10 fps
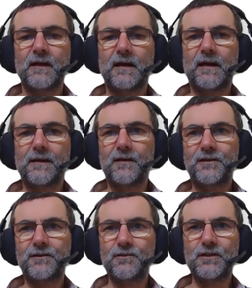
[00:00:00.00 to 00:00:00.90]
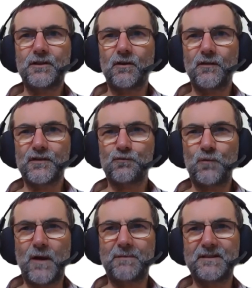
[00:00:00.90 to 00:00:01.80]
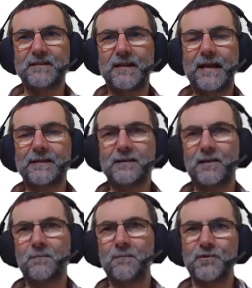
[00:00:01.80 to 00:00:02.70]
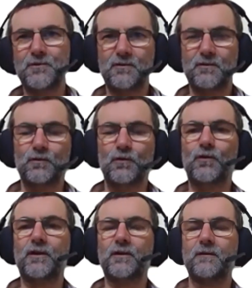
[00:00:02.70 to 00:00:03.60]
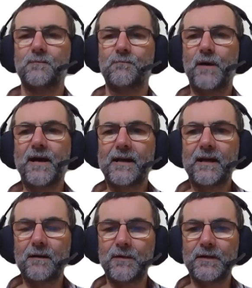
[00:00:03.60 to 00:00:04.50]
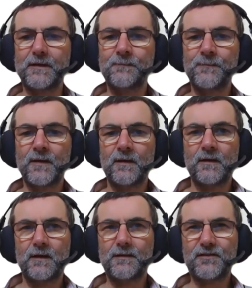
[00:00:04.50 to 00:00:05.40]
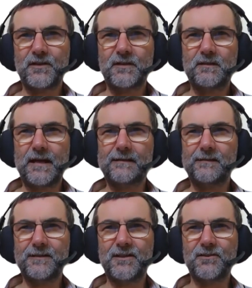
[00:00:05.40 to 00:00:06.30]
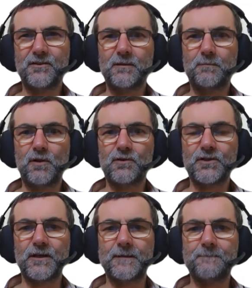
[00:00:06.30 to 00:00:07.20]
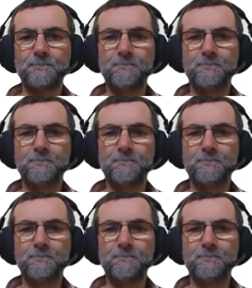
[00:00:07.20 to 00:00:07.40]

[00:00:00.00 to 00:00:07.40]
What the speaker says: And I usually got this rabbit in the headlamps look back at me and say, analytics on the blockchain.